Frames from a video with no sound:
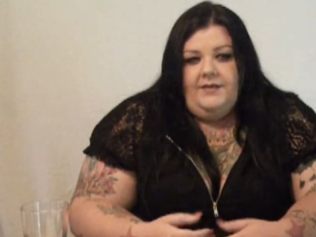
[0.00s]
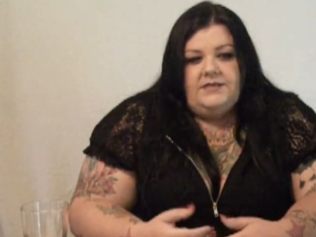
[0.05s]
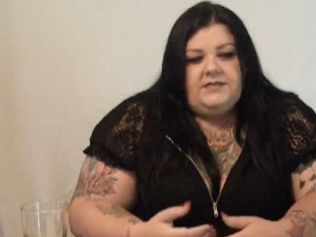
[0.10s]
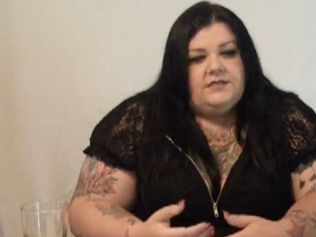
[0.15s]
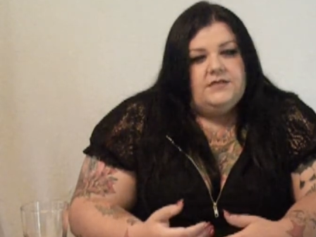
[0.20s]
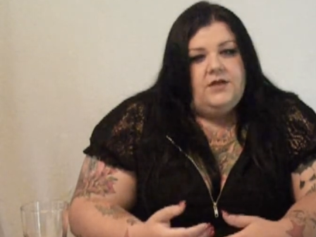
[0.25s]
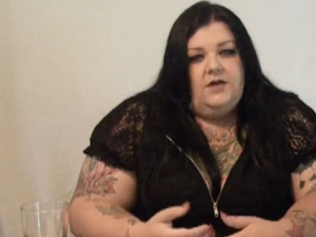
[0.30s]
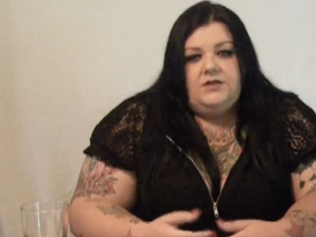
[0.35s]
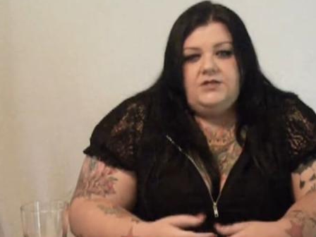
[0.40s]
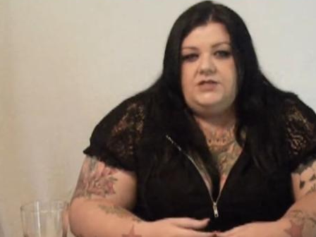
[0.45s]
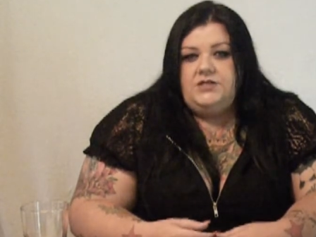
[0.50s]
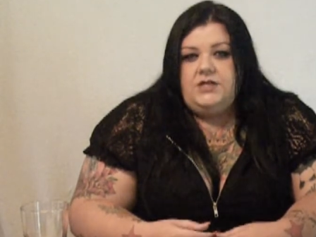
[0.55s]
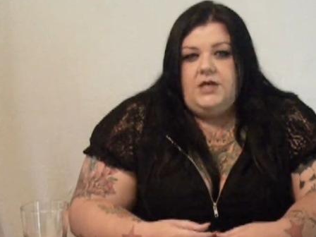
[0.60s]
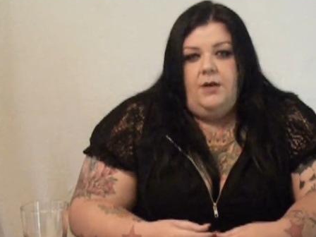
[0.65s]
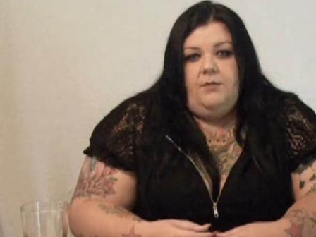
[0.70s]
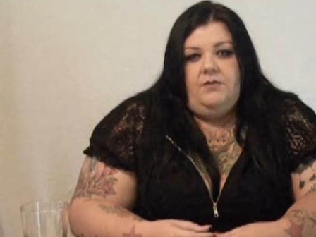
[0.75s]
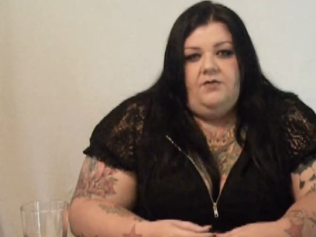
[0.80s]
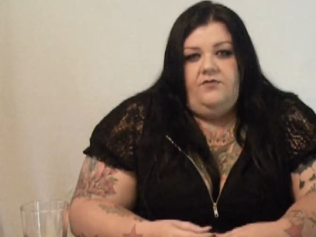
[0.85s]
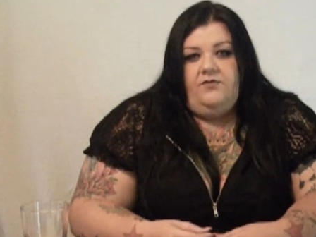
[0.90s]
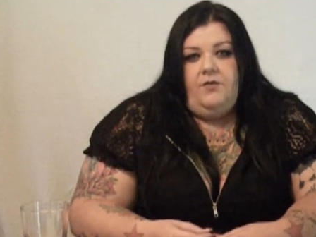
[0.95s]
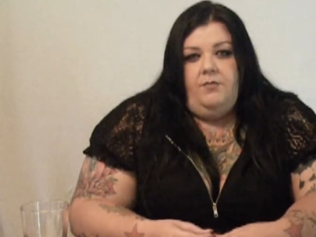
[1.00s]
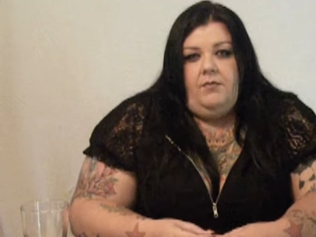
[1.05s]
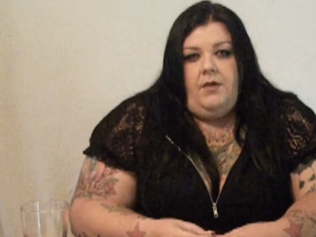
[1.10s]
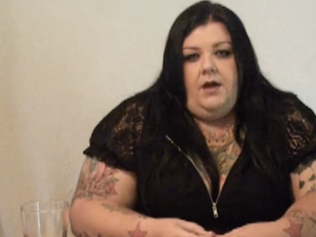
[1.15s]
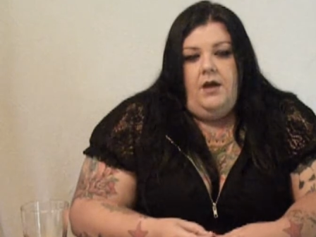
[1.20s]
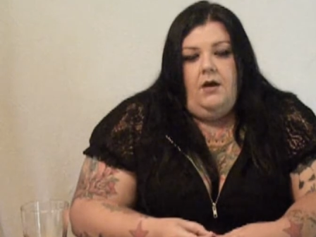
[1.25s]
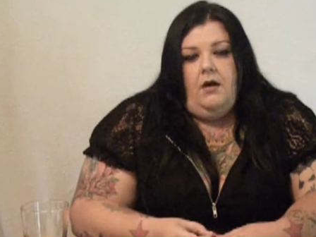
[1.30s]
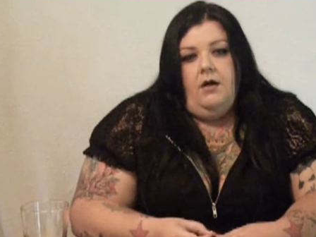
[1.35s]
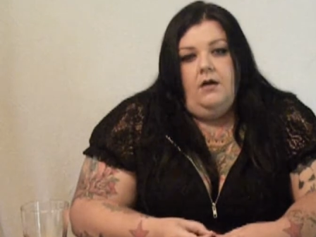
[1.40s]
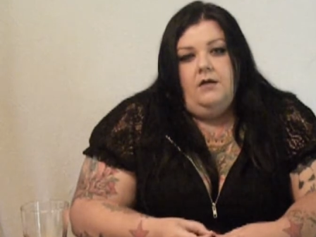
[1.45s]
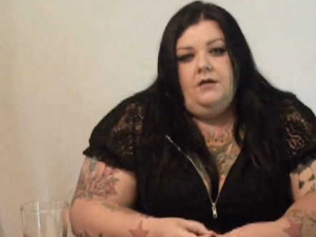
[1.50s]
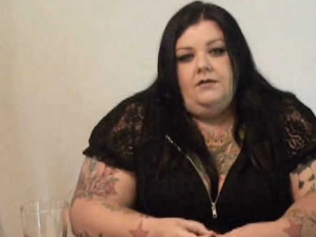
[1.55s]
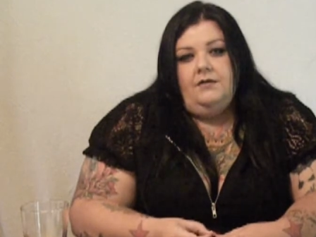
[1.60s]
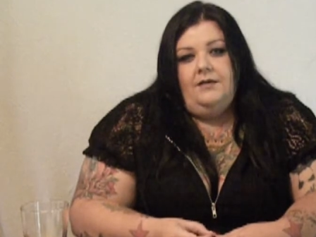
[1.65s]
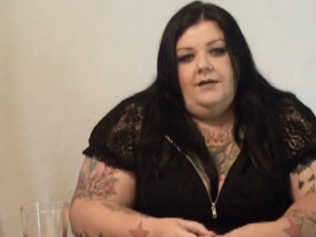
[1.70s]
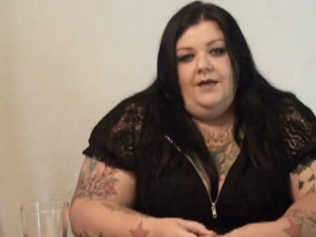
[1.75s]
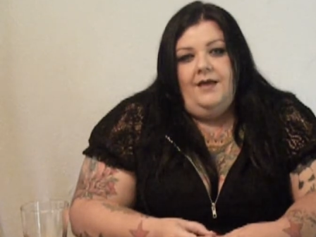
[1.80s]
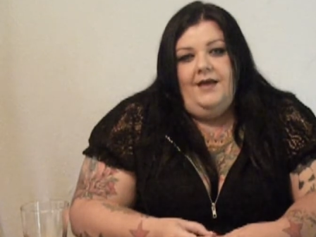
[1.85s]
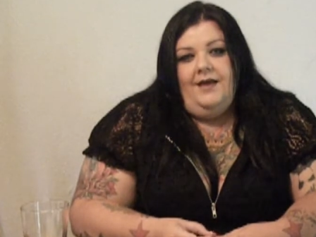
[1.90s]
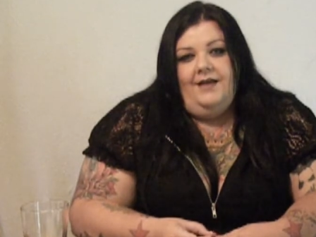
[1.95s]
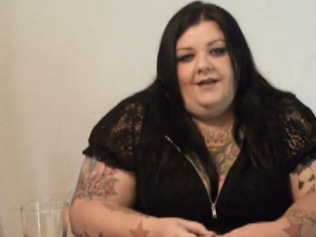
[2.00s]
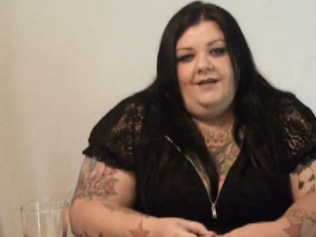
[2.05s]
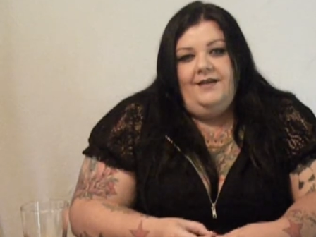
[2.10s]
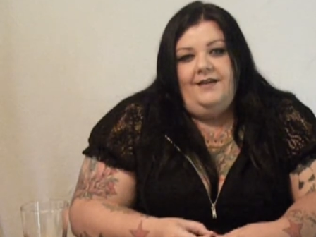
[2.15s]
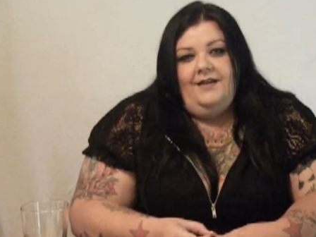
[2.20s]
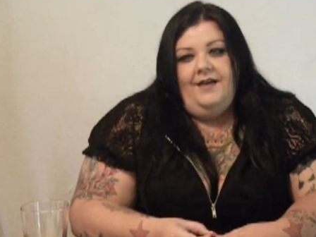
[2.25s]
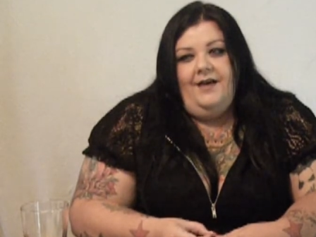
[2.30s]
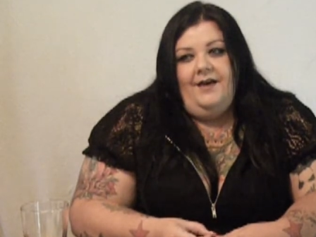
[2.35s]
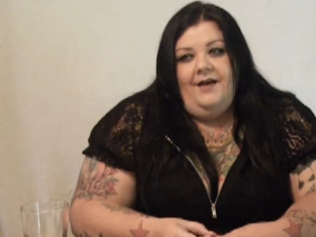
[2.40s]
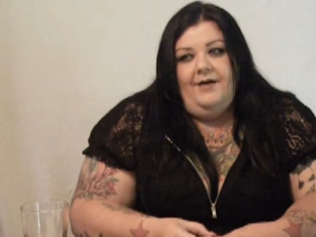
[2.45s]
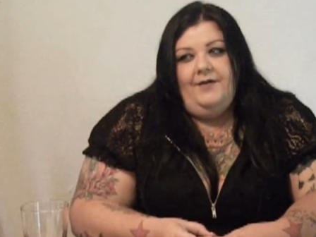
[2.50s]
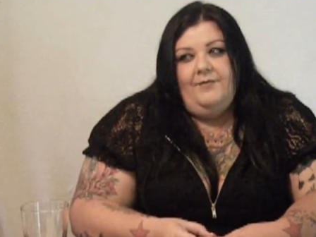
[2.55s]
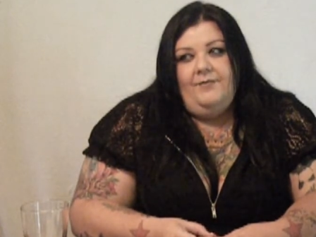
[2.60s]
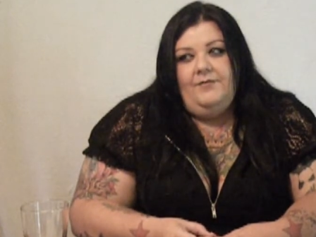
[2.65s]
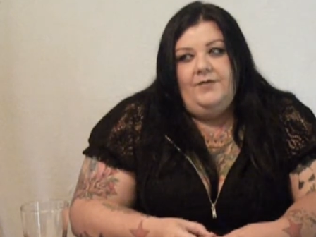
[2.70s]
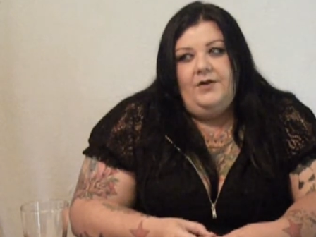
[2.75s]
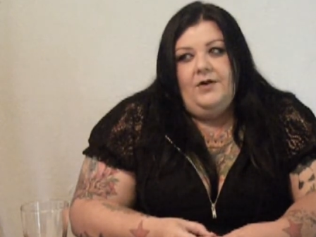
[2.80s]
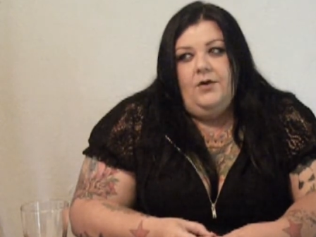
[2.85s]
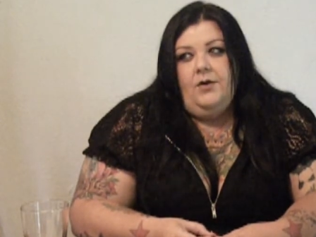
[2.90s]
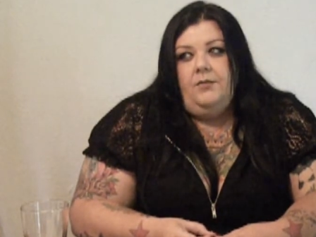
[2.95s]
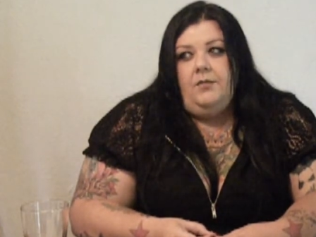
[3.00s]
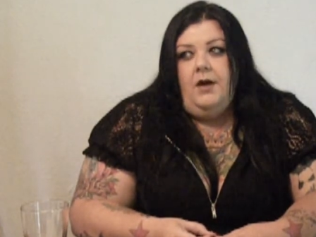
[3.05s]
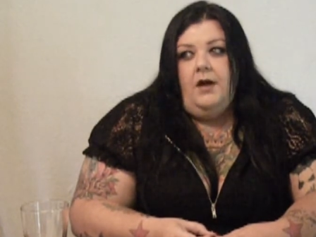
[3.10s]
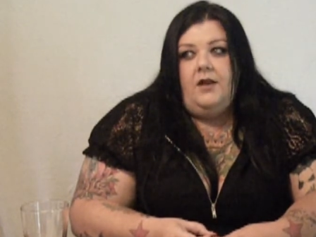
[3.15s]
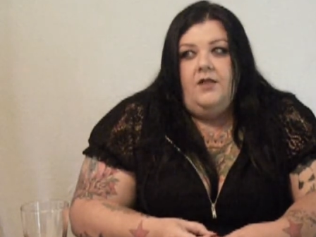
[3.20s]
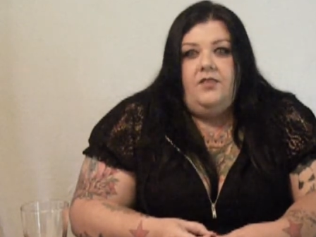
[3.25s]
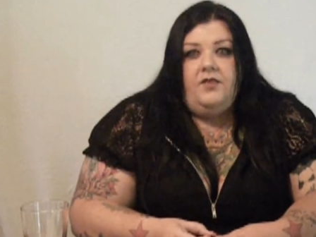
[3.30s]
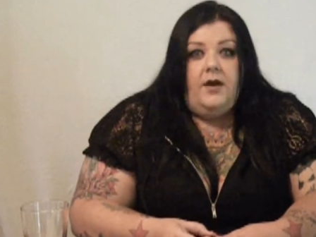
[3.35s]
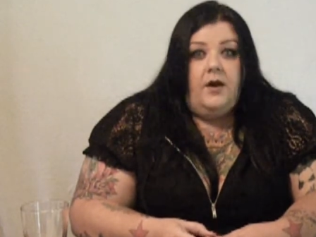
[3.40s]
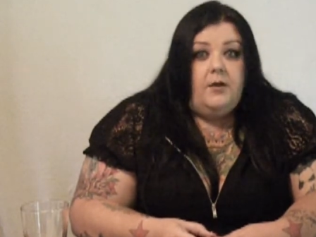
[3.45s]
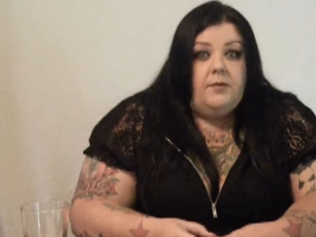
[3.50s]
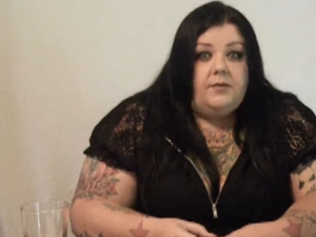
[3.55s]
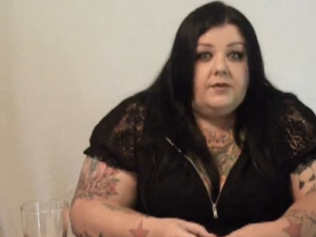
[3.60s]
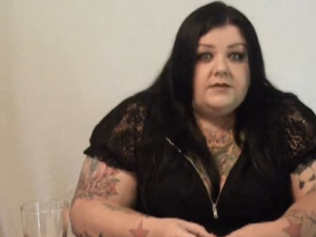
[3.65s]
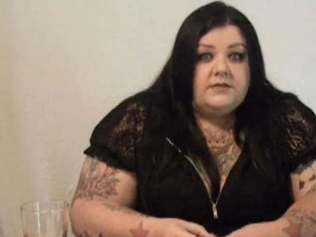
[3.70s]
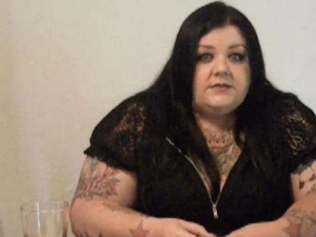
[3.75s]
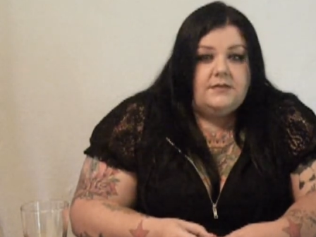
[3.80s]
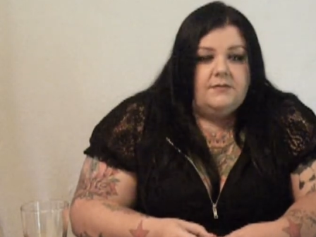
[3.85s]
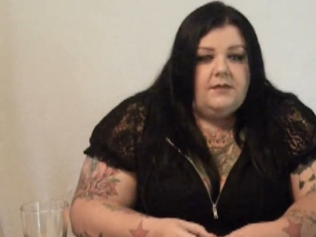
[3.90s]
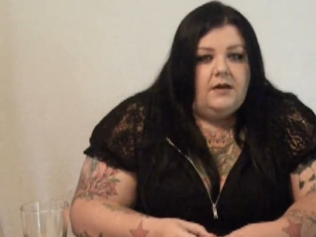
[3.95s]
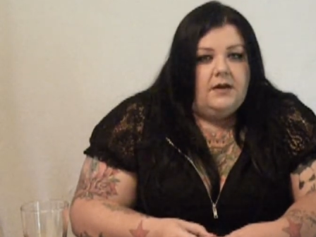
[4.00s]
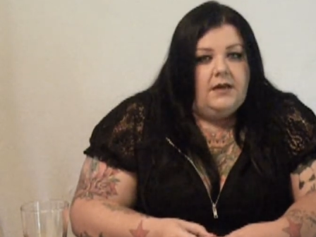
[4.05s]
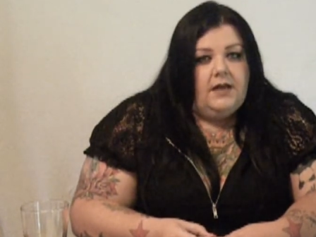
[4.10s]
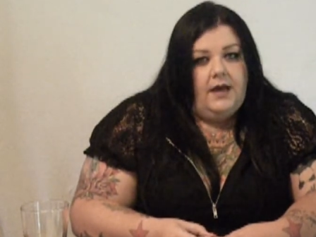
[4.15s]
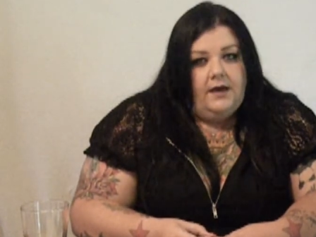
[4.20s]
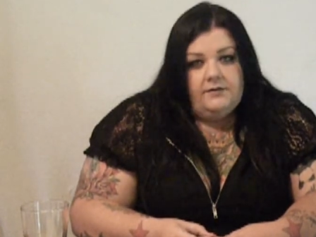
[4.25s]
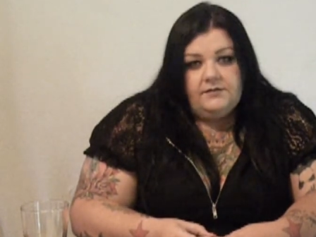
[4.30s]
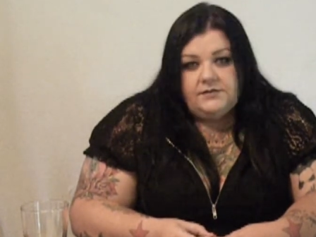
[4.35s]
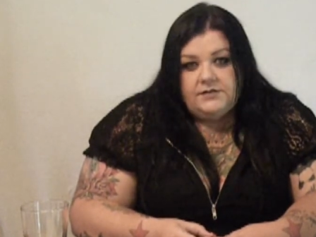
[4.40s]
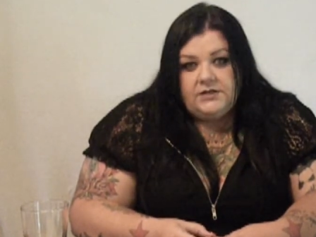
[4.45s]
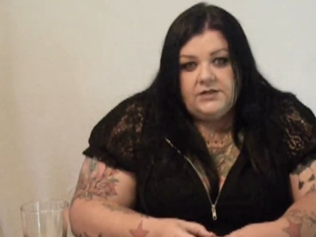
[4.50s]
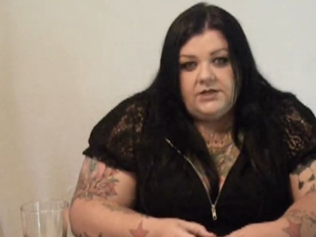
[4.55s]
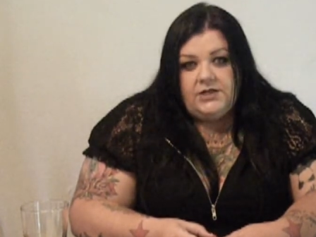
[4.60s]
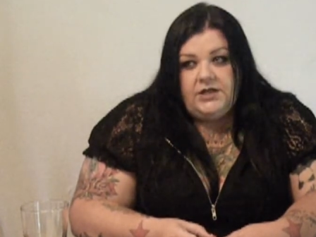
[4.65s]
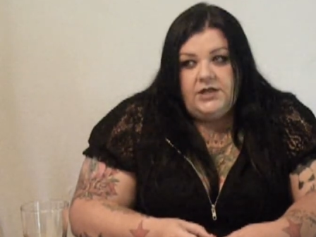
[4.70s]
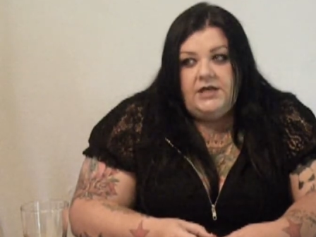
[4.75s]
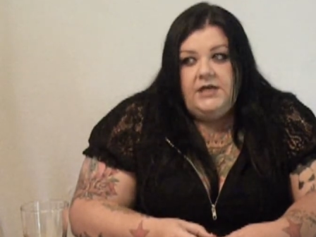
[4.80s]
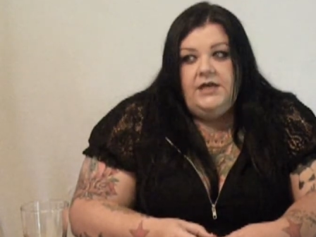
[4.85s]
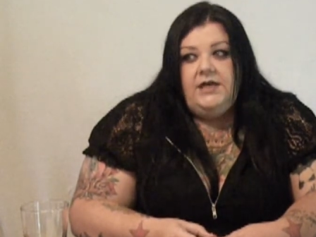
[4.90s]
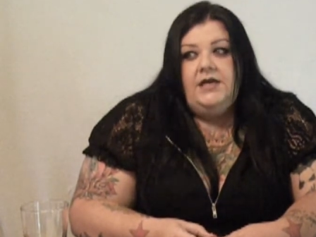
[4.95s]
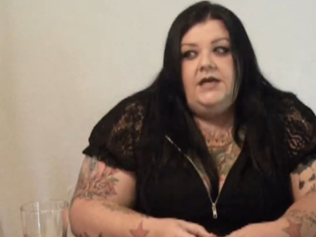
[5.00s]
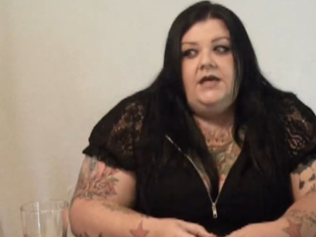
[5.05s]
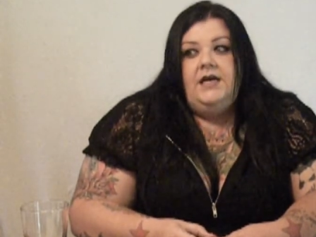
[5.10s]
this is all just coming from my heart, and I'm not a therapist, I'm not a counselor,